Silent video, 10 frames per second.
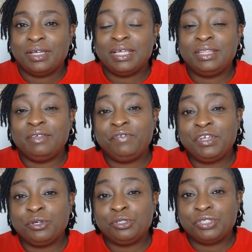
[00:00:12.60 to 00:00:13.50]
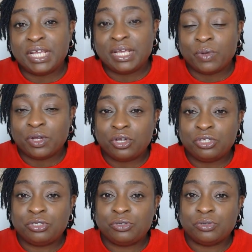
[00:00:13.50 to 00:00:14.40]
In the video today, we're
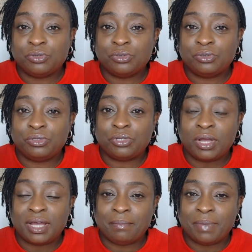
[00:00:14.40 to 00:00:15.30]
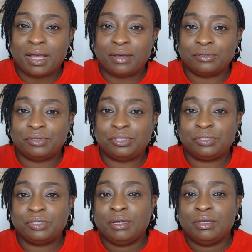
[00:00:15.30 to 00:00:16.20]
going to talk about
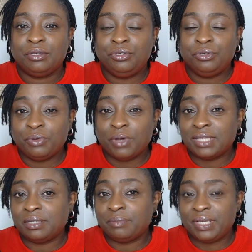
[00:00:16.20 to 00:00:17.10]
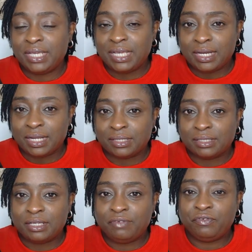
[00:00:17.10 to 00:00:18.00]
you as a beginner.
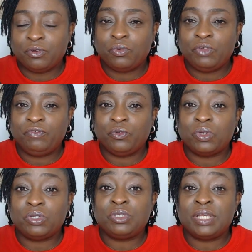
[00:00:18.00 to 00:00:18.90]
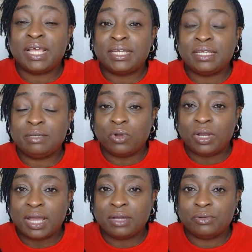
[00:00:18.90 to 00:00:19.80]
If you want to learn
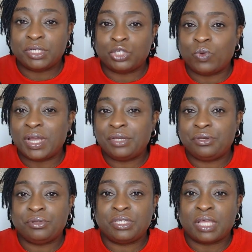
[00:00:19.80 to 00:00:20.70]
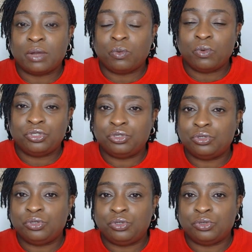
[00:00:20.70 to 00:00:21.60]
Igbo language, where do you start? What do
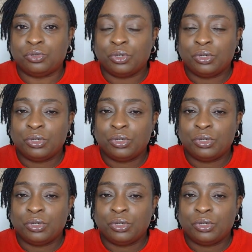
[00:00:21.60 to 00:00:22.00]
you do?